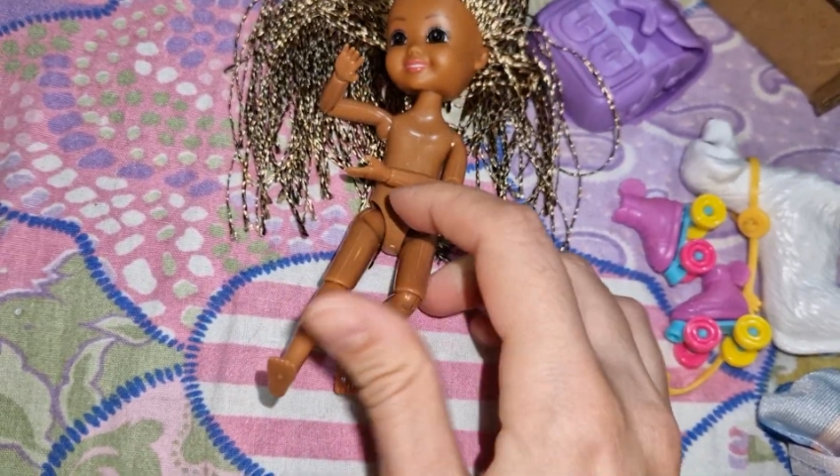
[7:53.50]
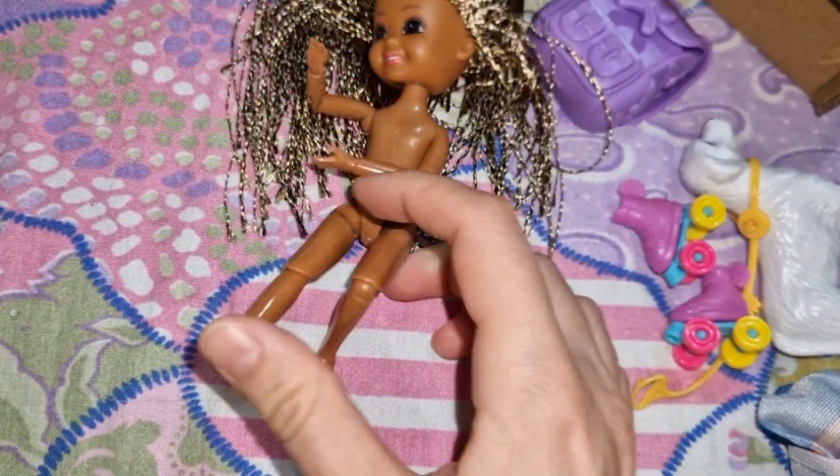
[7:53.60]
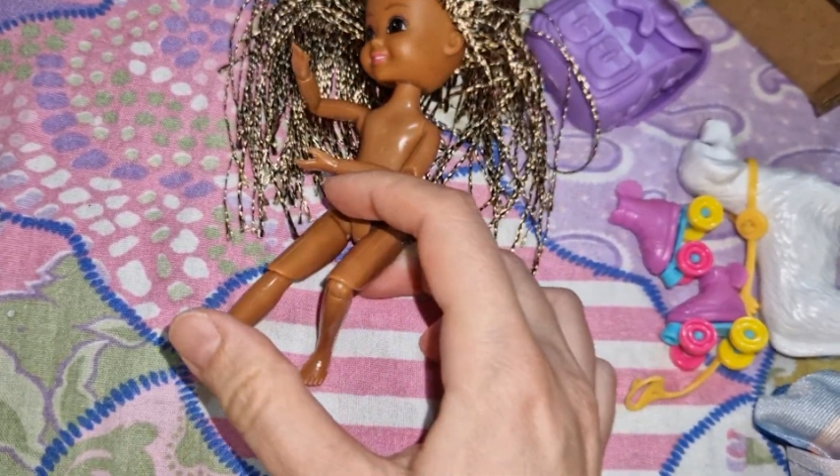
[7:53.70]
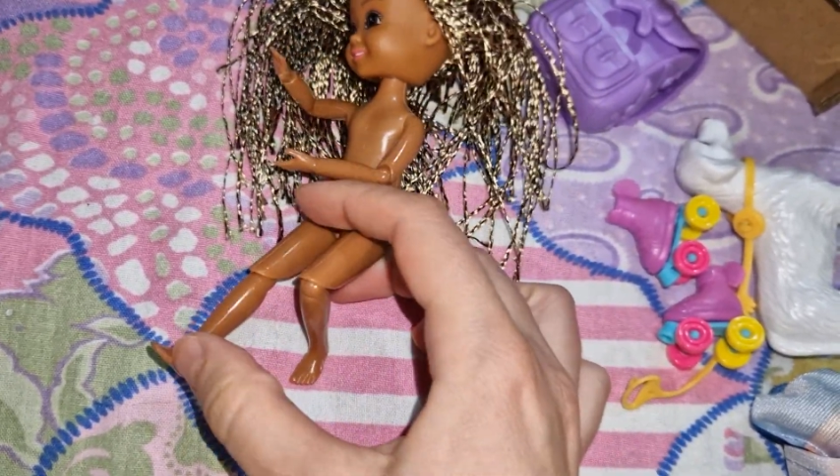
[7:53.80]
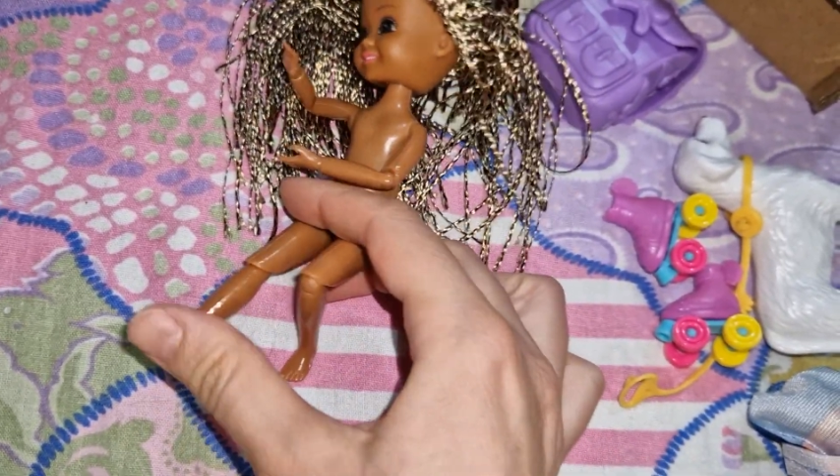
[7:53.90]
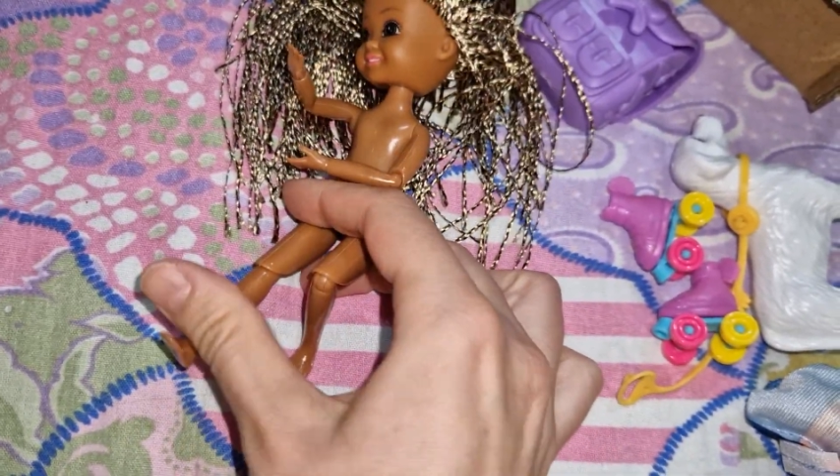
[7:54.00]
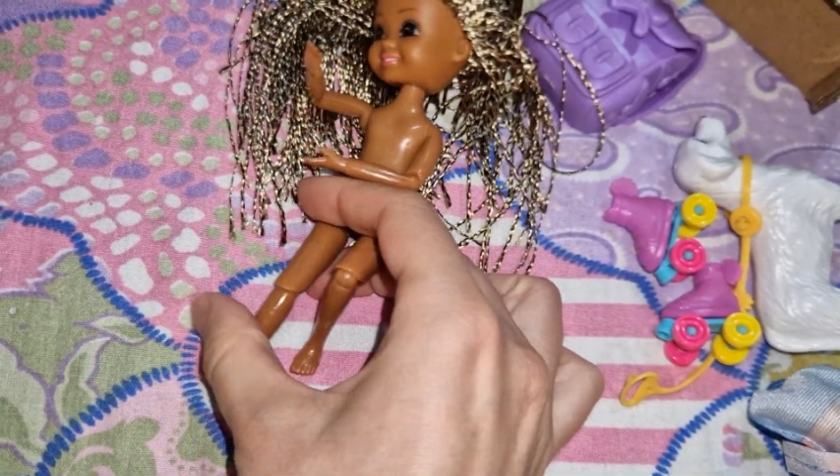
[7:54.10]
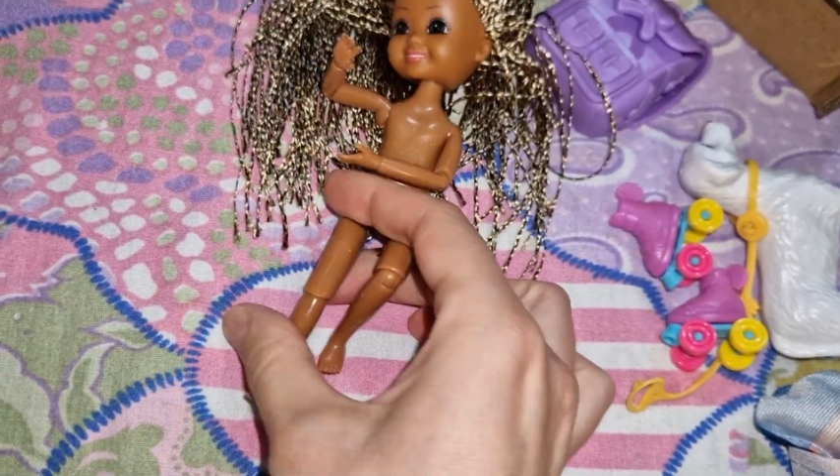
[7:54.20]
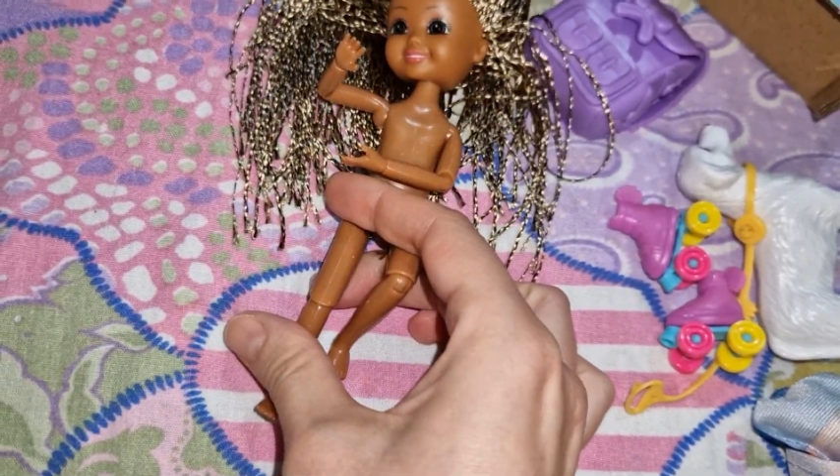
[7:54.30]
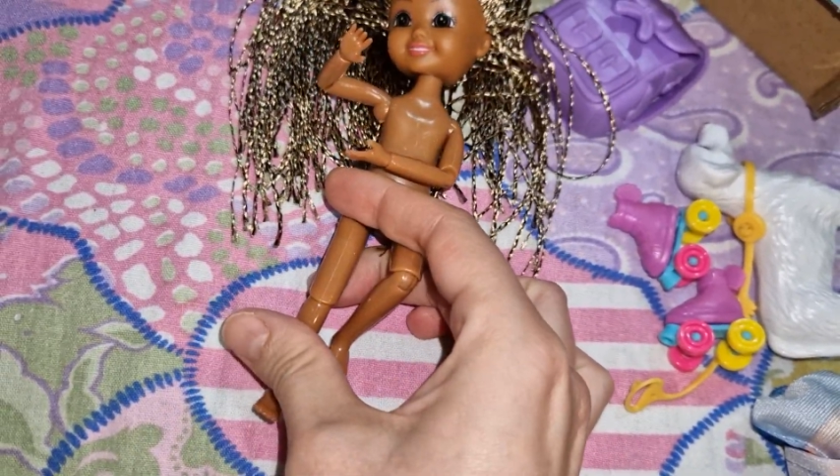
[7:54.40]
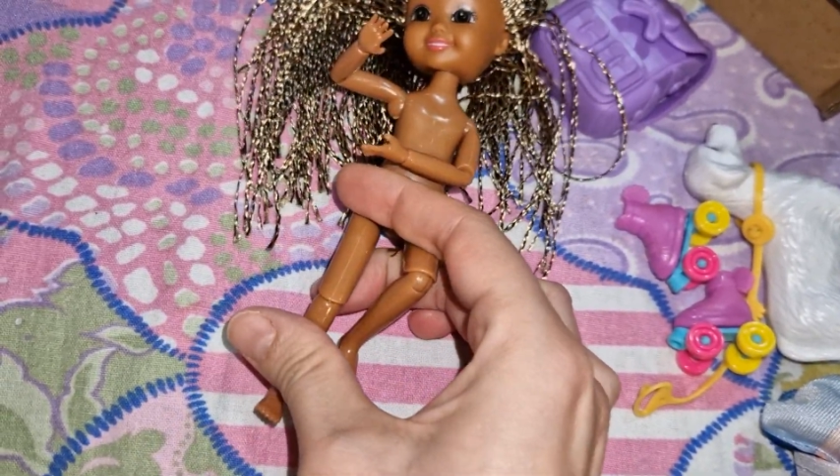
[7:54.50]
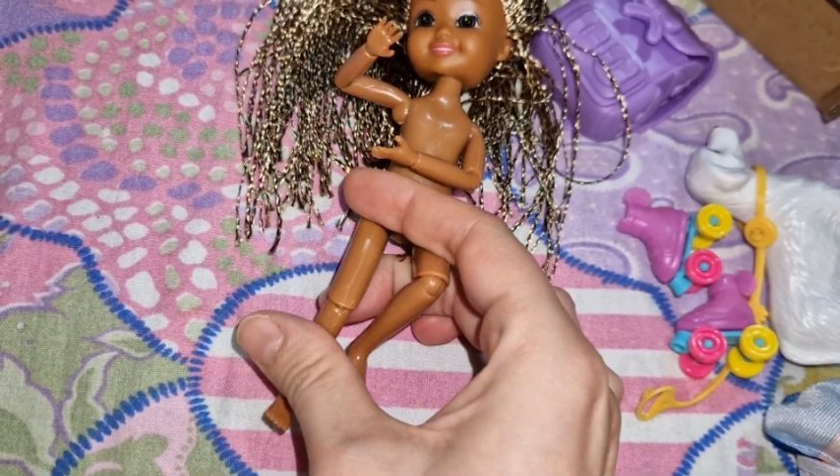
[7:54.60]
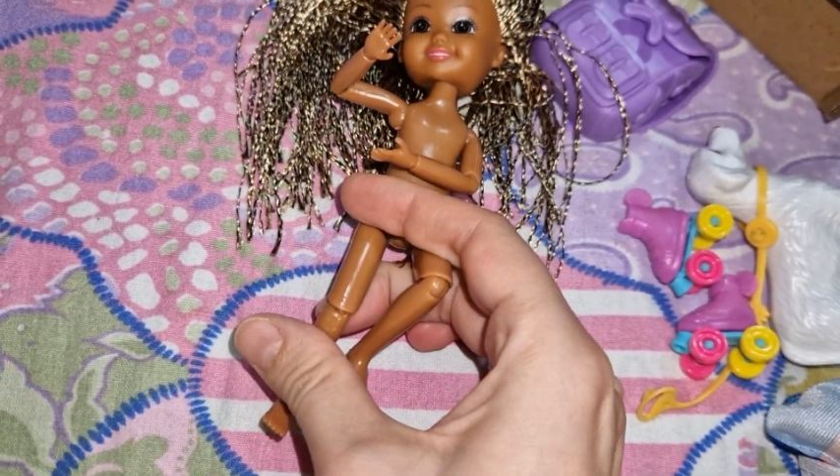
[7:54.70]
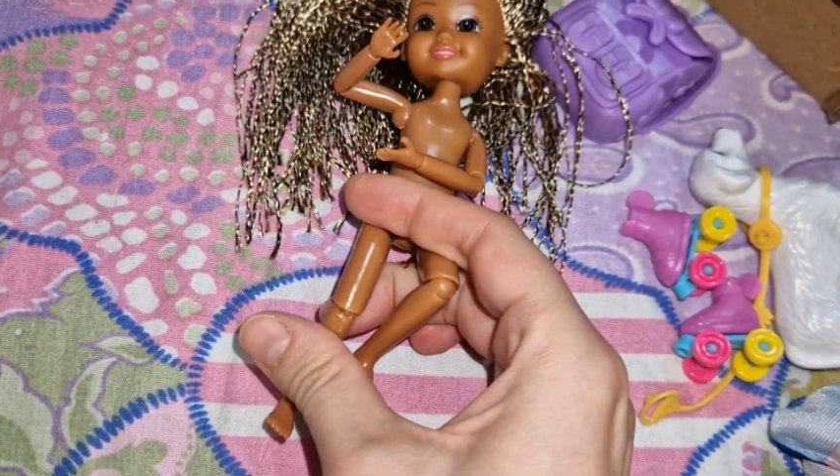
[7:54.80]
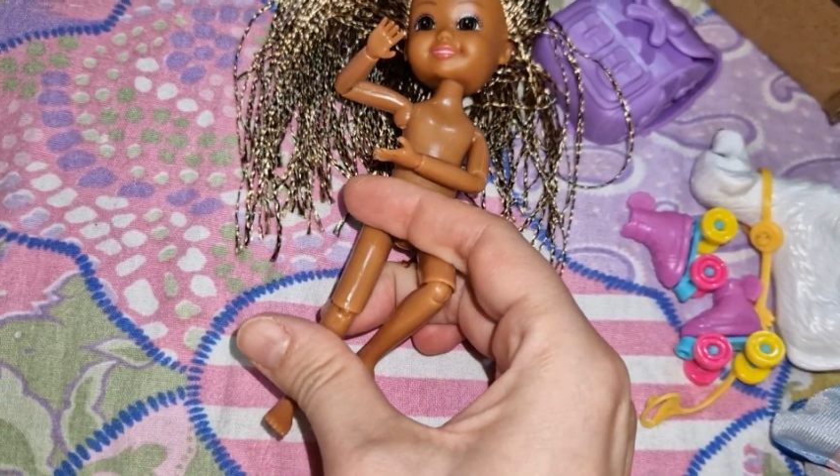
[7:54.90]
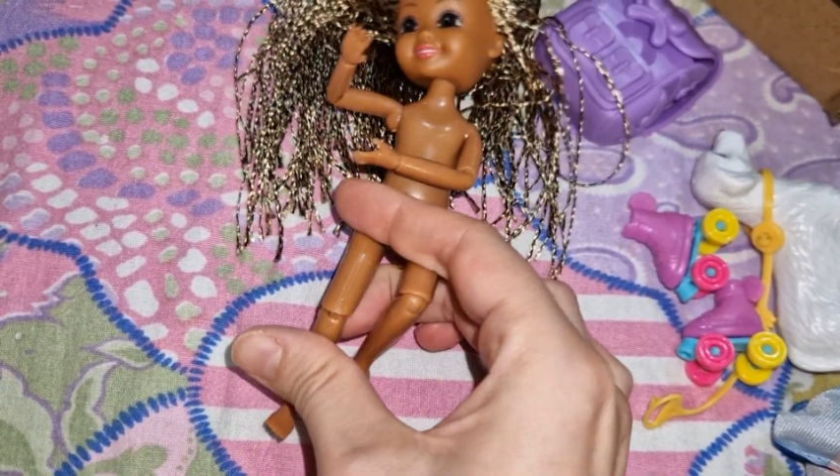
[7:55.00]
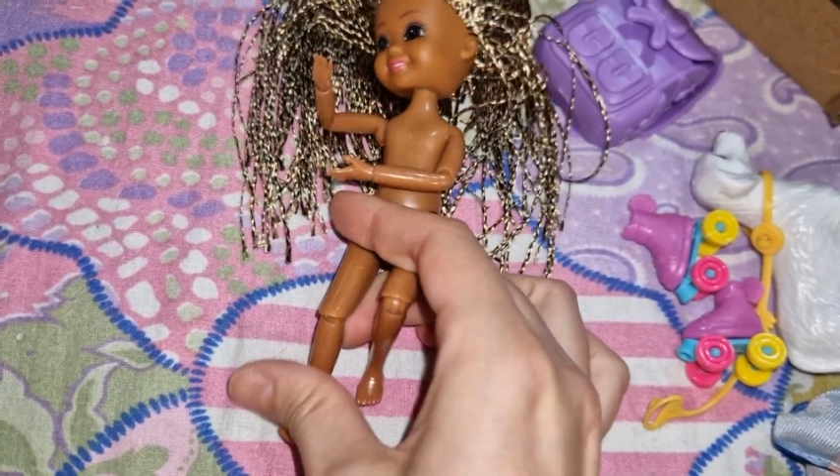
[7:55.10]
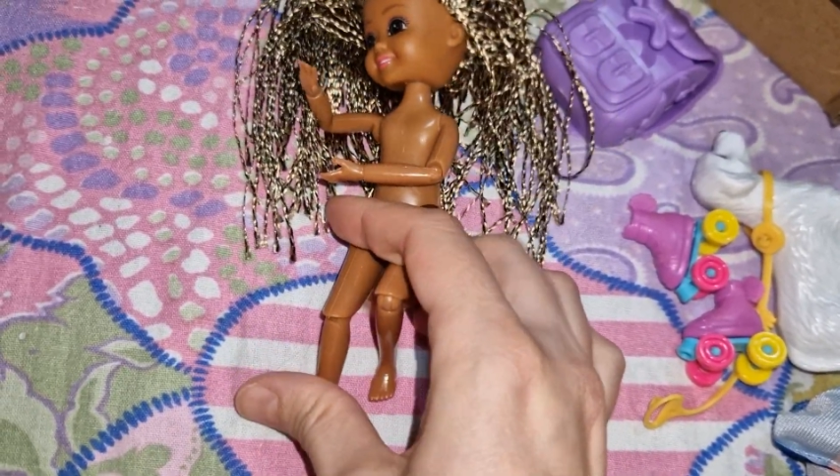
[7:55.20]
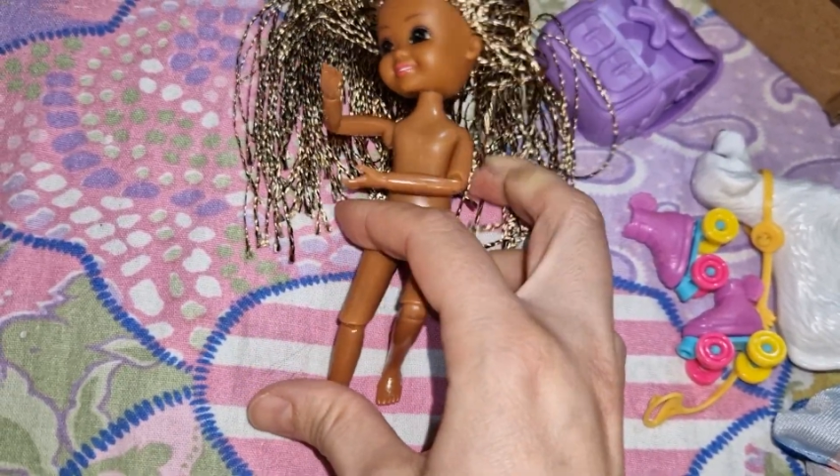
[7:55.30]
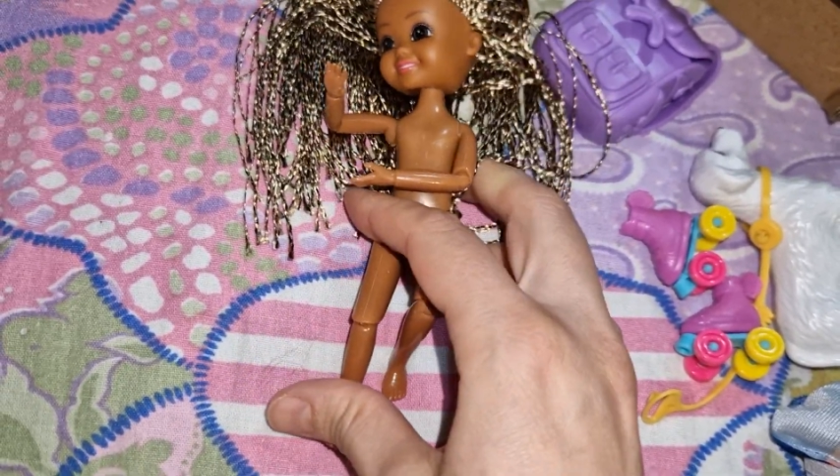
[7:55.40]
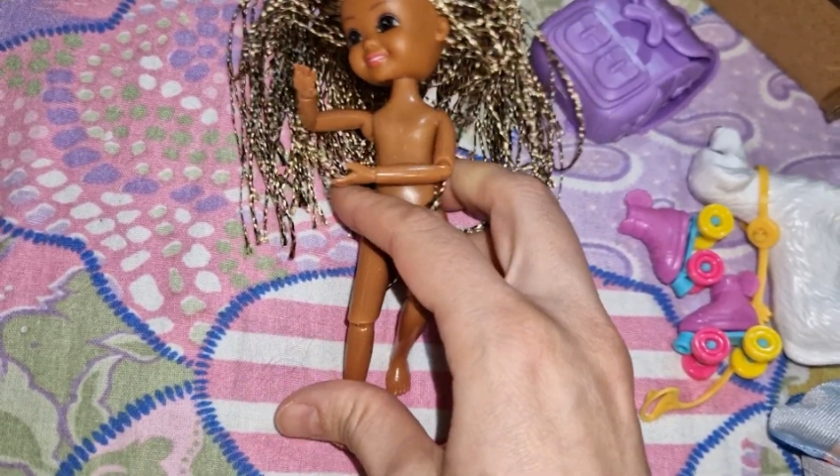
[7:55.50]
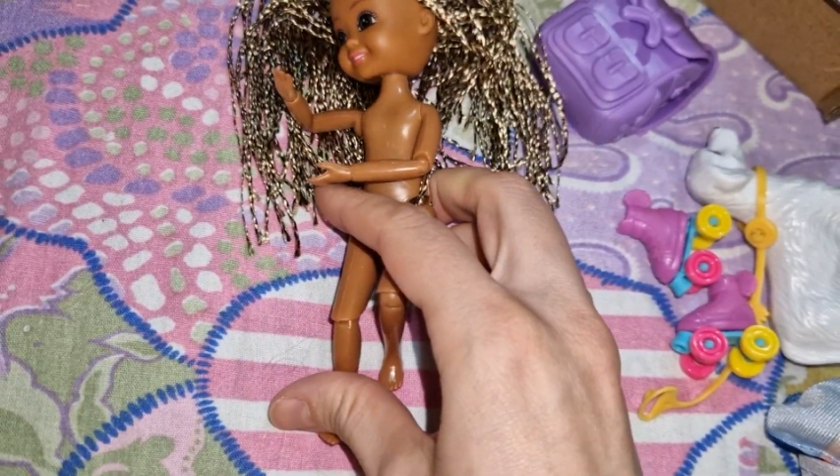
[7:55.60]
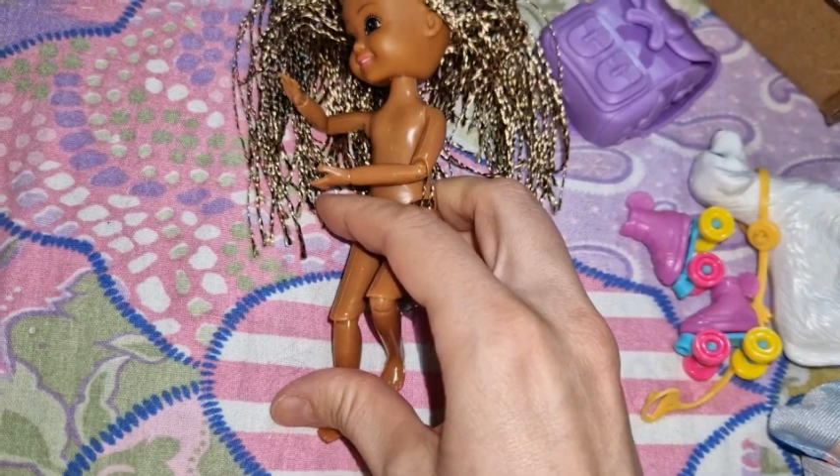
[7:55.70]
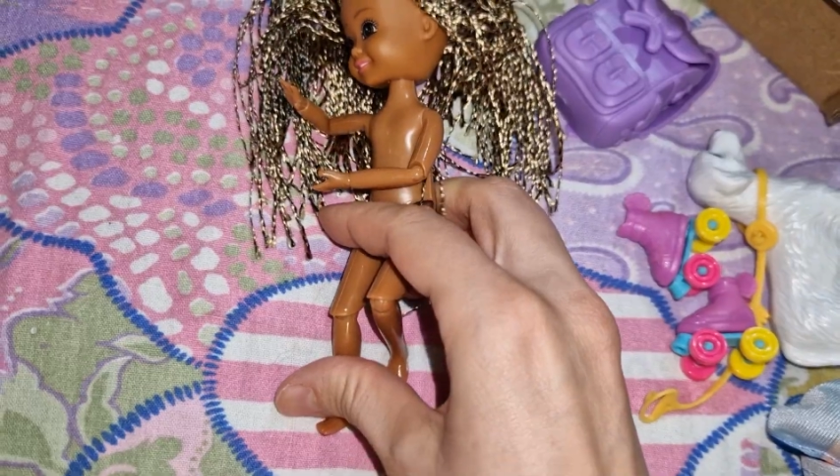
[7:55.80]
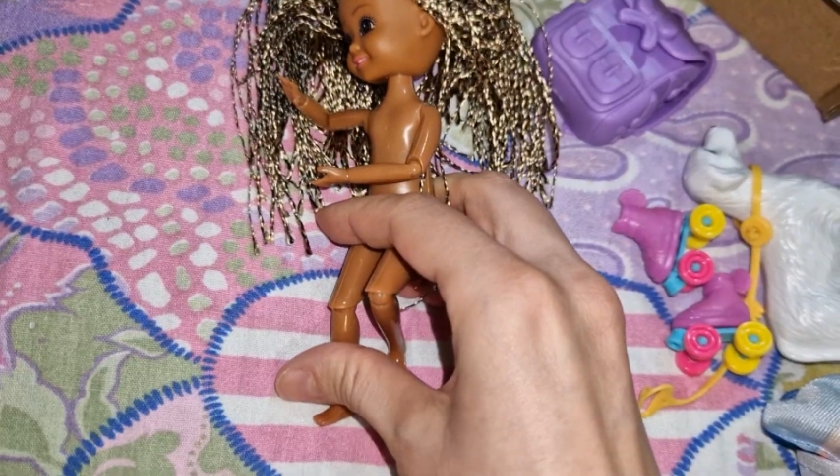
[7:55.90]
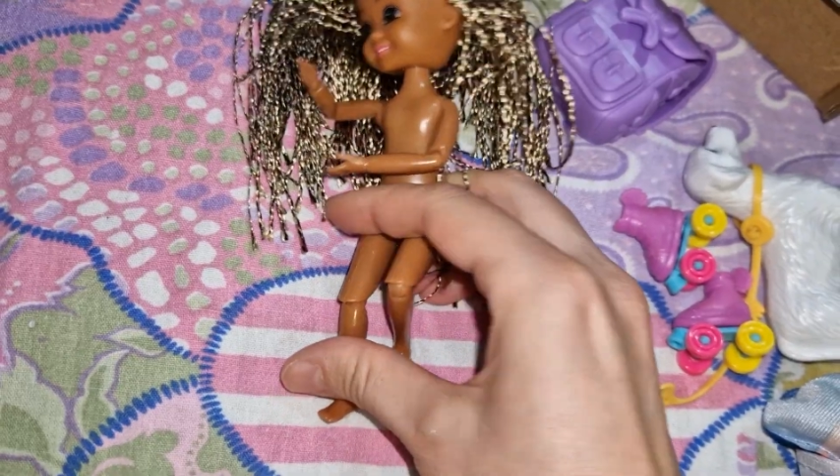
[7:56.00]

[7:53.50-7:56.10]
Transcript: to bend them with